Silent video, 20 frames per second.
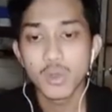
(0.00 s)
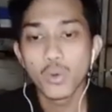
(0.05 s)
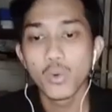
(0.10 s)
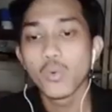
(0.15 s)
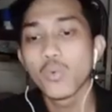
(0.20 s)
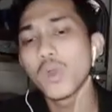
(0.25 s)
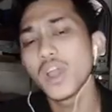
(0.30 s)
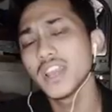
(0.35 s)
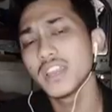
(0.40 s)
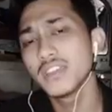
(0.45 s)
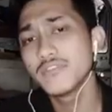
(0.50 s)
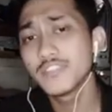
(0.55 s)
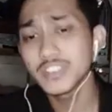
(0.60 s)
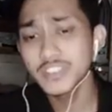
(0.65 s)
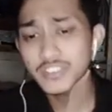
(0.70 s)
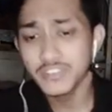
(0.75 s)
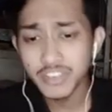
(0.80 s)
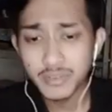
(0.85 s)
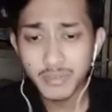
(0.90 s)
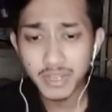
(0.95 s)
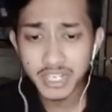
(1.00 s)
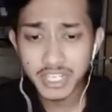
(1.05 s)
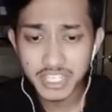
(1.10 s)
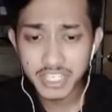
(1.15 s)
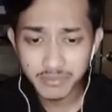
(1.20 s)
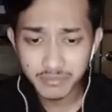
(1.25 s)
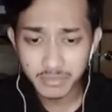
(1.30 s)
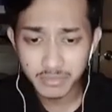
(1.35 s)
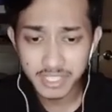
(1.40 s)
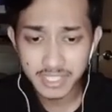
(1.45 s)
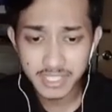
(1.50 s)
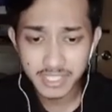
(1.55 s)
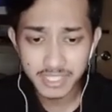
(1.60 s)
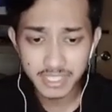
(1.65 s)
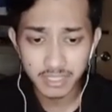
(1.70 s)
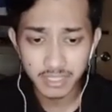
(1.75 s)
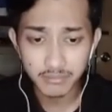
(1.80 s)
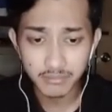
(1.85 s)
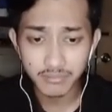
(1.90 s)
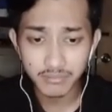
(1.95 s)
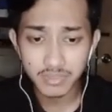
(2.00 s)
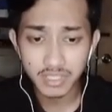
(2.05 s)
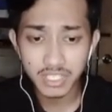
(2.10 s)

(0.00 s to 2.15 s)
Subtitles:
While inventory management system